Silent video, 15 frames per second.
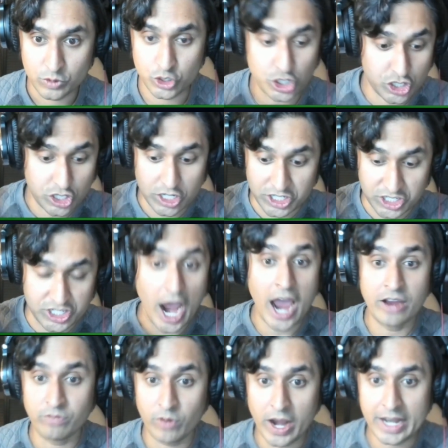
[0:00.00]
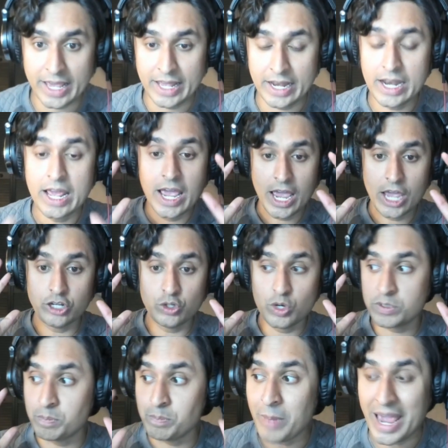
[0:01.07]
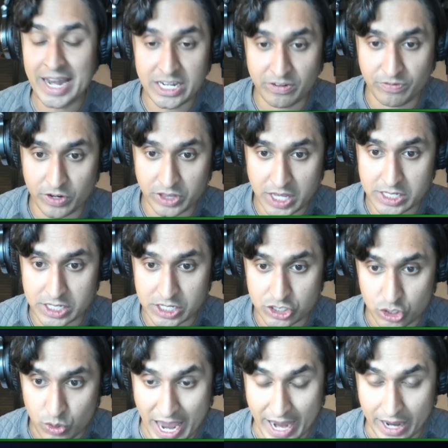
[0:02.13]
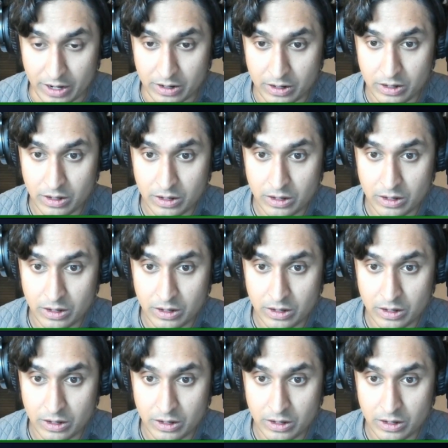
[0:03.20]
Just dive right in and do as many different things as you can.